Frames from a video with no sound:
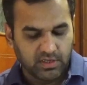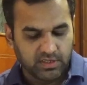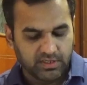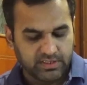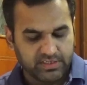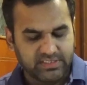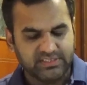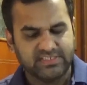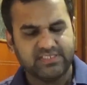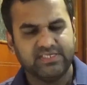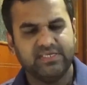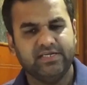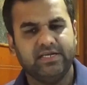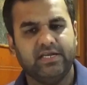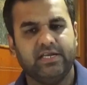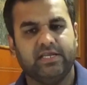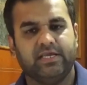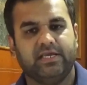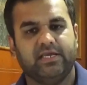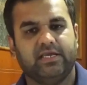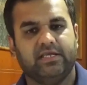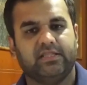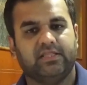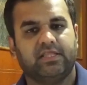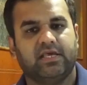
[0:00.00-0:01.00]

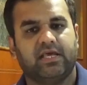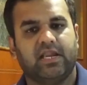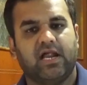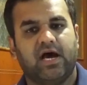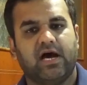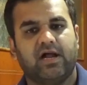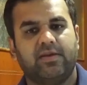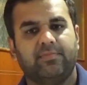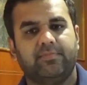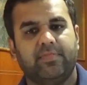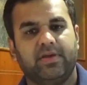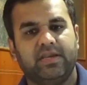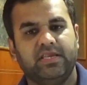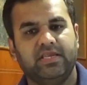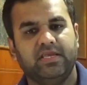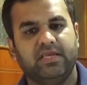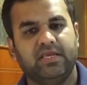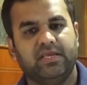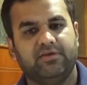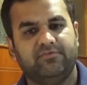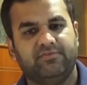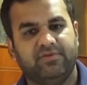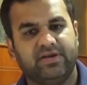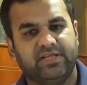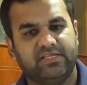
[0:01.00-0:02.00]
Recently, there are
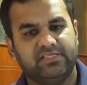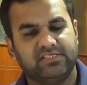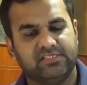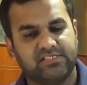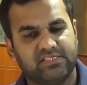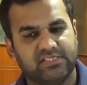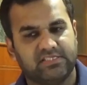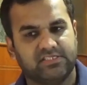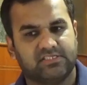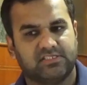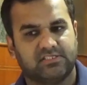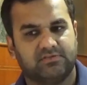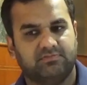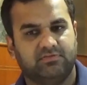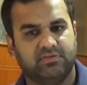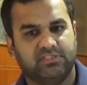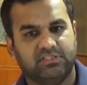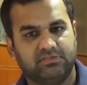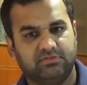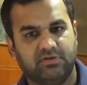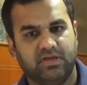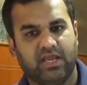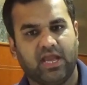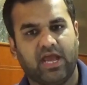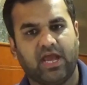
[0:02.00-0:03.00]
many evidences
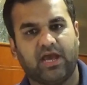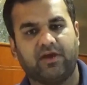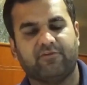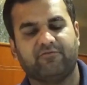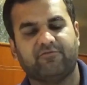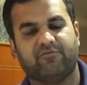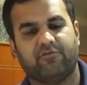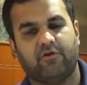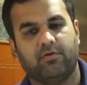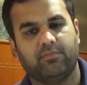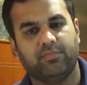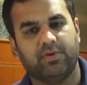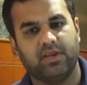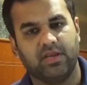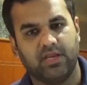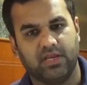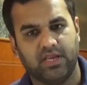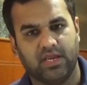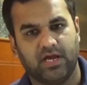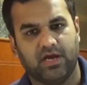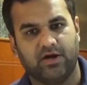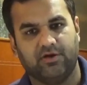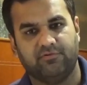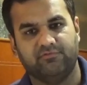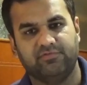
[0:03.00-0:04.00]
which we have from
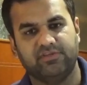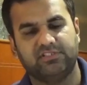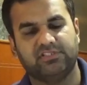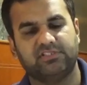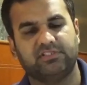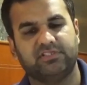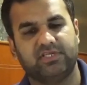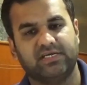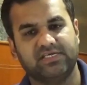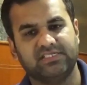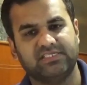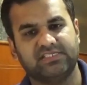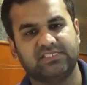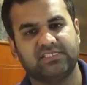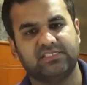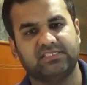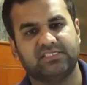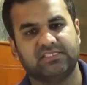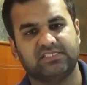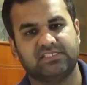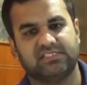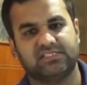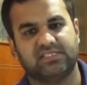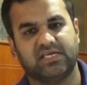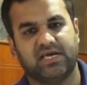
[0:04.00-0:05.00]
India which does
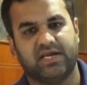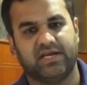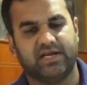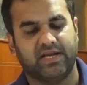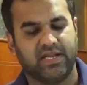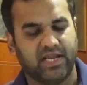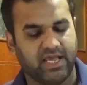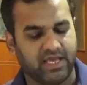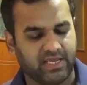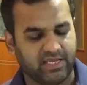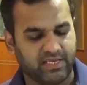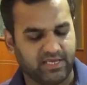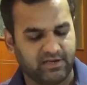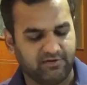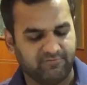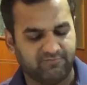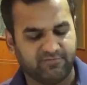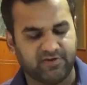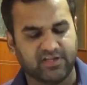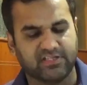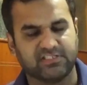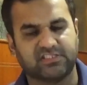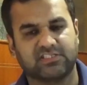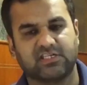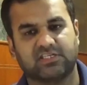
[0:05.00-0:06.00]
suggest that, like
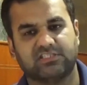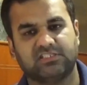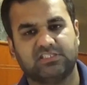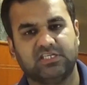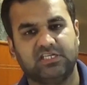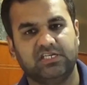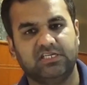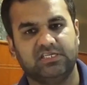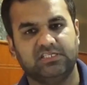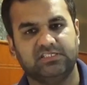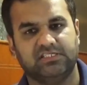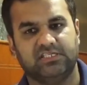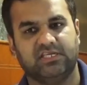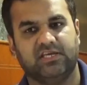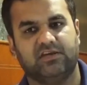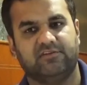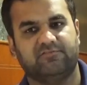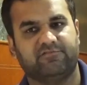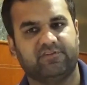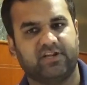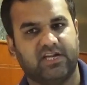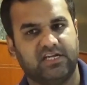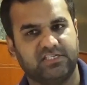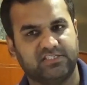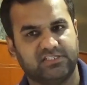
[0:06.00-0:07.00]
infrastructure leasing
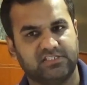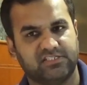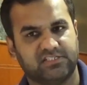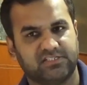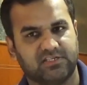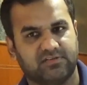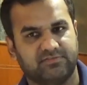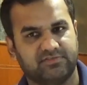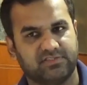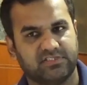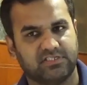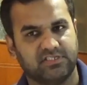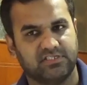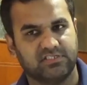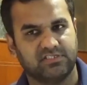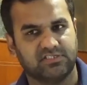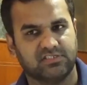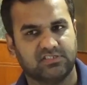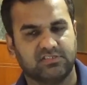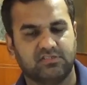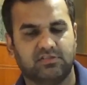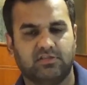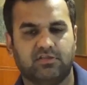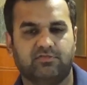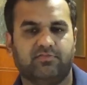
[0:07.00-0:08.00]
and financial
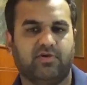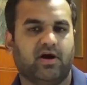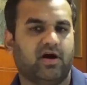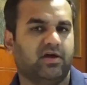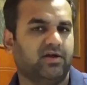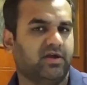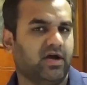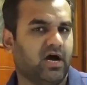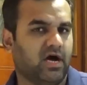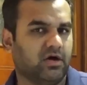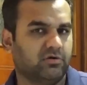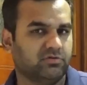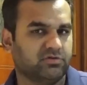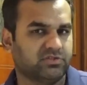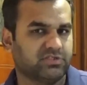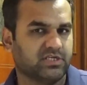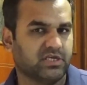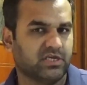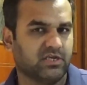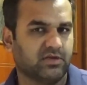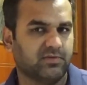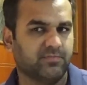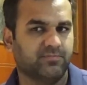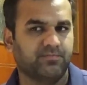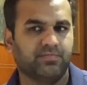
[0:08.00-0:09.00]
services, Divan
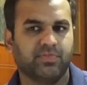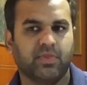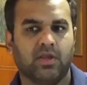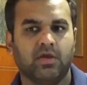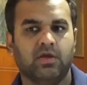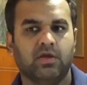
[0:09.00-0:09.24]
Housing,